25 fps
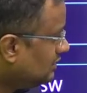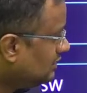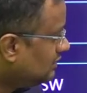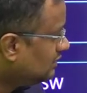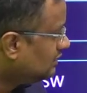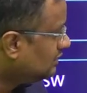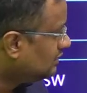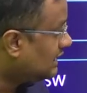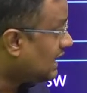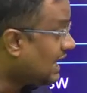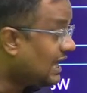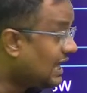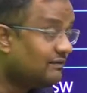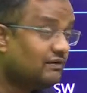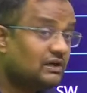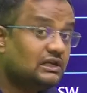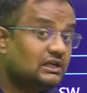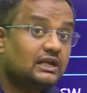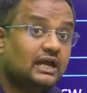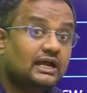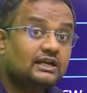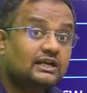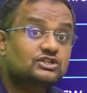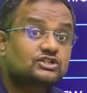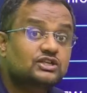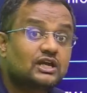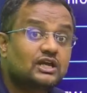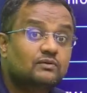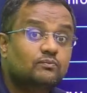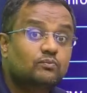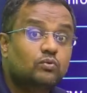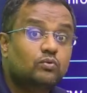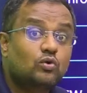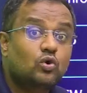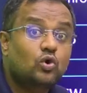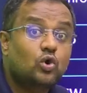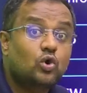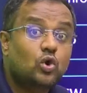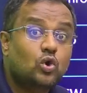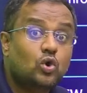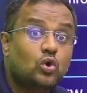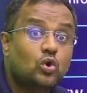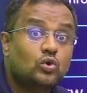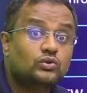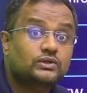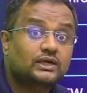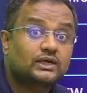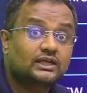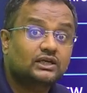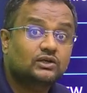gravel and sand
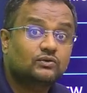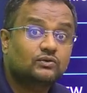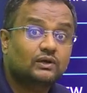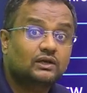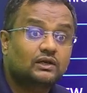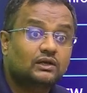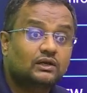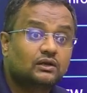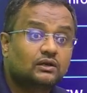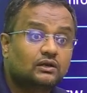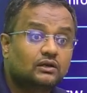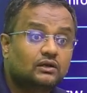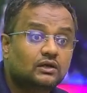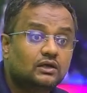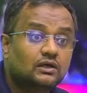both are equal.